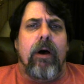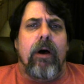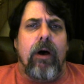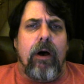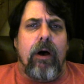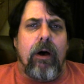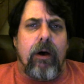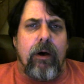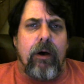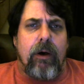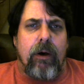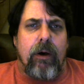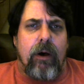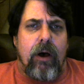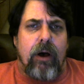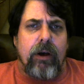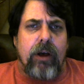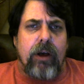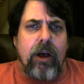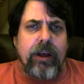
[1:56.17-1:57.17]

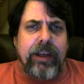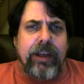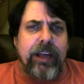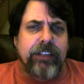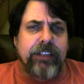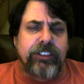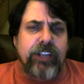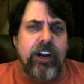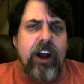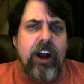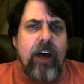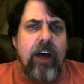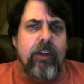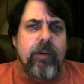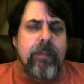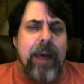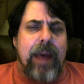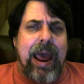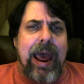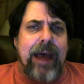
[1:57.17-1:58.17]
against another
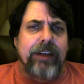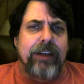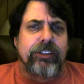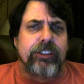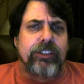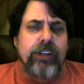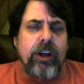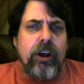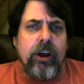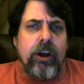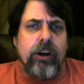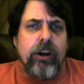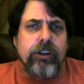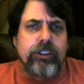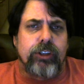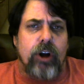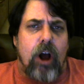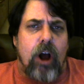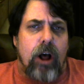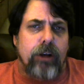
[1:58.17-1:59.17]
mass
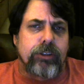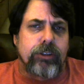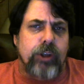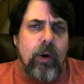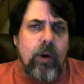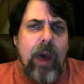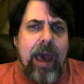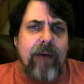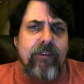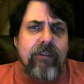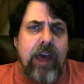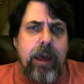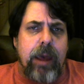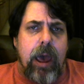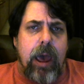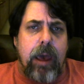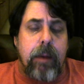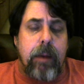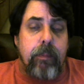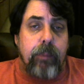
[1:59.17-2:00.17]
should also have
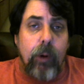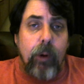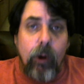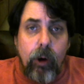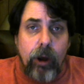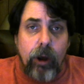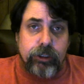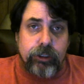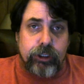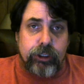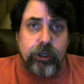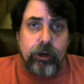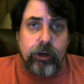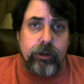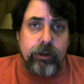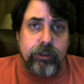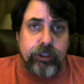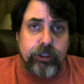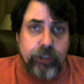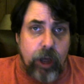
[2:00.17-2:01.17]
a push
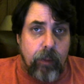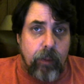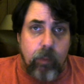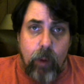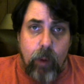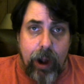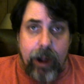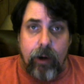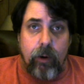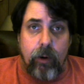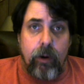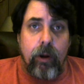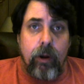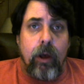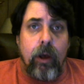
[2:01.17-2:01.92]
somewhere,